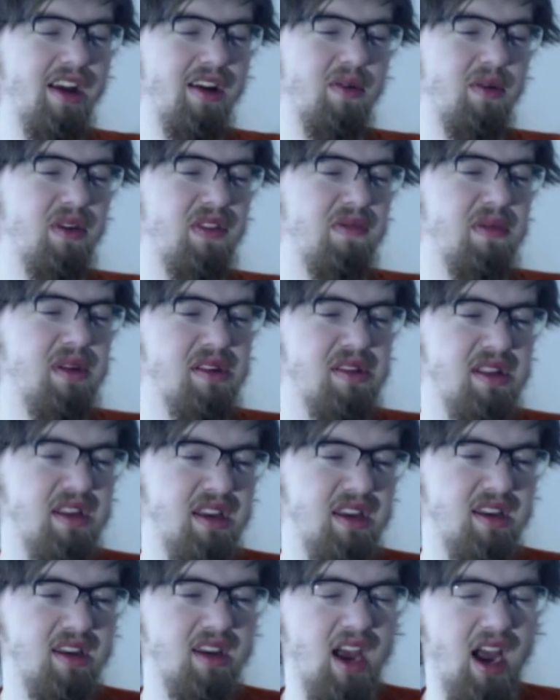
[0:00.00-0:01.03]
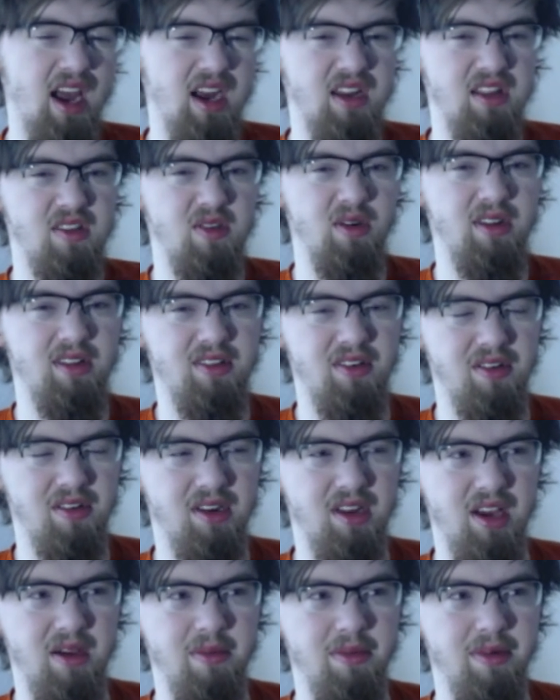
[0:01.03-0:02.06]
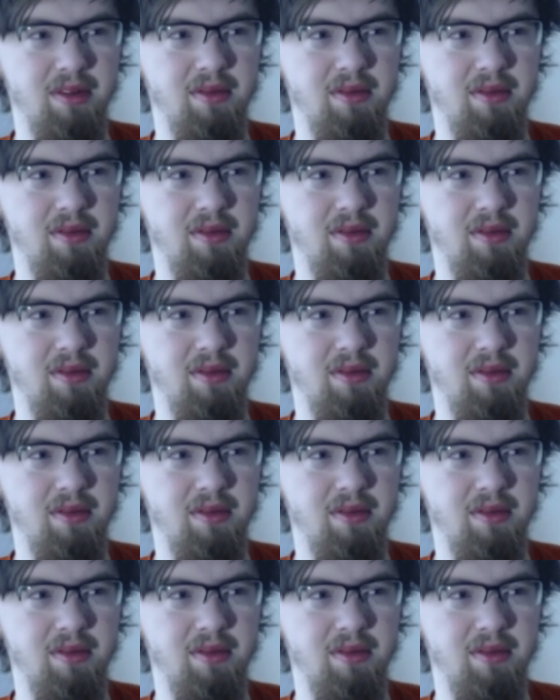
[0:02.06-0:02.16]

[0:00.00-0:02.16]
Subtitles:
with music kind of sort of turned up